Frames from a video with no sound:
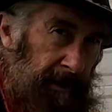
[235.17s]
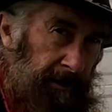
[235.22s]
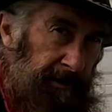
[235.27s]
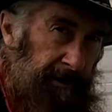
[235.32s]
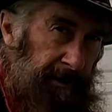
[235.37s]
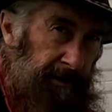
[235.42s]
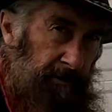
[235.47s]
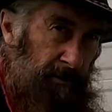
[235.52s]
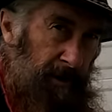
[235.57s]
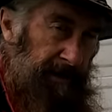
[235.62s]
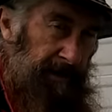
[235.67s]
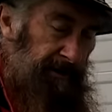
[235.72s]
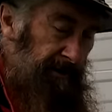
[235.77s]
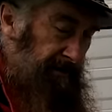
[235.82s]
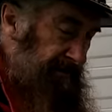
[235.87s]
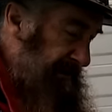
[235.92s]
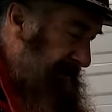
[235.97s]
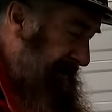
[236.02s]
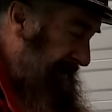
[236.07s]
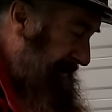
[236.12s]
I think the ones
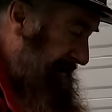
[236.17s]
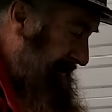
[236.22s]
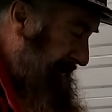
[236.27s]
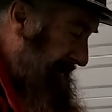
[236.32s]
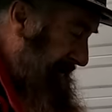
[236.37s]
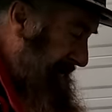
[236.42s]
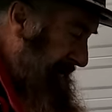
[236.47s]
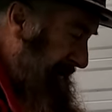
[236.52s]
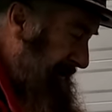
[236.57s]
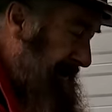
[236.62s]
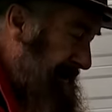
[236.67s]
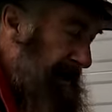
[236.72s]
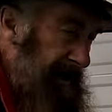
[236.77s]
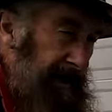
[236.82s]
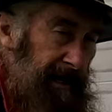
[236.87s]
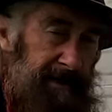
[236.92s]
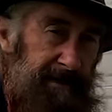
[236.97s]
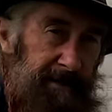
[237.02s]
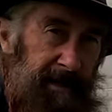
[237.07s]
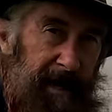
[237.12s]
I've seen you
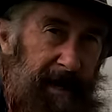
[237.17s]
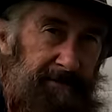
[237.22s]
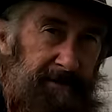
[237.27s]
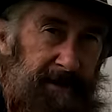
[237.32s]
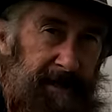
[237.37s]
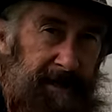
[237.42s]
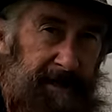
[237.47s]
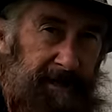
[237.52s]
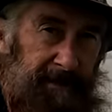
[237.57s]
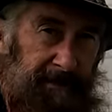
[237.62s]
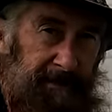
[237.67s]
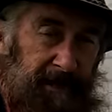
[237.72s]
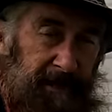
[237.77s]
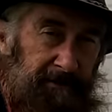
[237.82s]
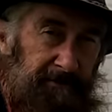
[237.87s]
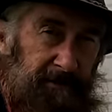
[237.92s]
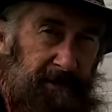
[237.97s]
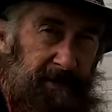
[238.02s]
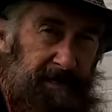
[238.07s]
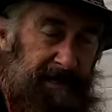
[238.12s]
don't actually have to
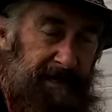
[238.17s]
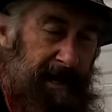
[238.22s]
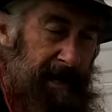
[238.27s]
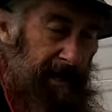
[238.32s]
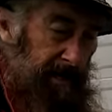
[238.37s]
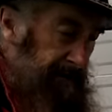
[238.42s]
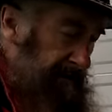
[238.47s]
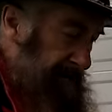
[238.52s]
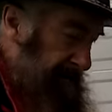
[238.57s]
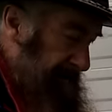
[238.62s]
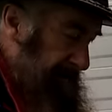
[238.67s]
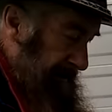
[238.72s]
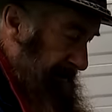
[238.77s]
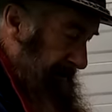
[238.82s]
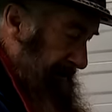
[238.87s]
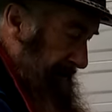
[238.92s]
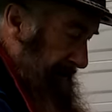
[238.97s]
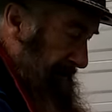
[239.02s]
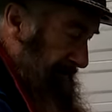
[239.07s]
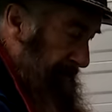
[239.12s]
lift this out you
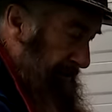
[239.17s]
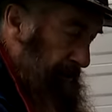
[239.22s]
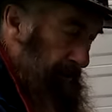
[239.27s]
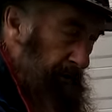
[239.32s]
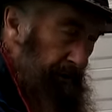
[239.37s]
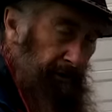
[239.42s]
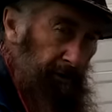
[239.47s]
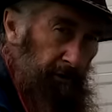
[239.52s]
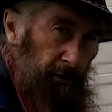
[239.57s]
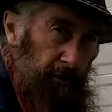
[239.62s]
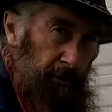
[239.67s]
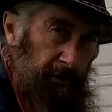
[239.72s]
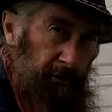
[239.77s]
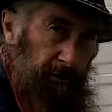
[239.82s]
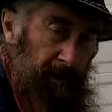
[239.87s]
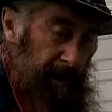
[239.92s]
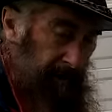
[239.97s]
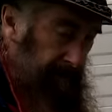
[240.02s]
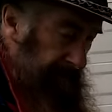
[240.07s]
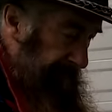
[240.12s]
can pour the
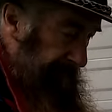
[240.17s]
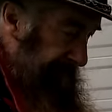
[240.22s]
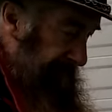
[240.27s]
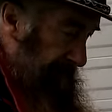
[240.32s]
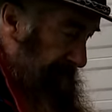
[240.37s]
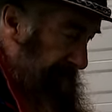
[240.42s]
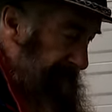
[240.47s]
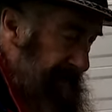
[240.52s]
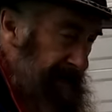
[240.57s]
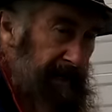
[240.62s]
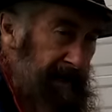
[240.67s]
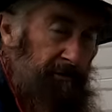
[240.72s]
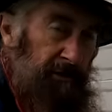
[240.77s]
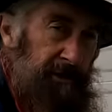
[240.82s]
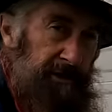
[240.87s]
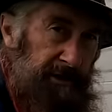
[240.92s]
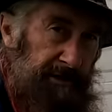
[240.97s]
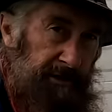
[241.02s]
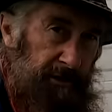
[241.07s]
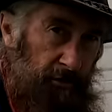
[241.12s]
water out from here
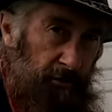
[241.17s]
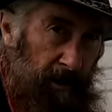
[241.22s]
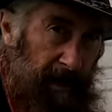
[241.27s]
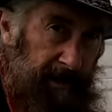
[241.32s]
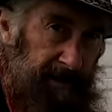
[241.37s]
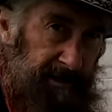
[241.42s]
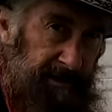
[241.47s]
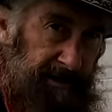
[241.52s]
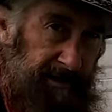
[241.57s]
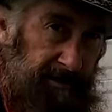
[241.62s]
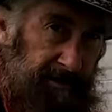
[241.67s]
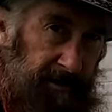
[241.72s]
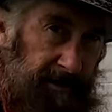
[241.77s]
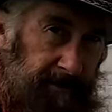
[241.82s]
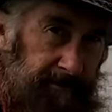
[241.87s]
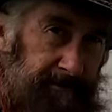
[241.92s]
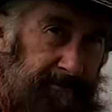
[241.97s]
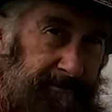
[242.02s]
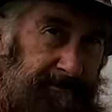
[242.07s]
which is a great design.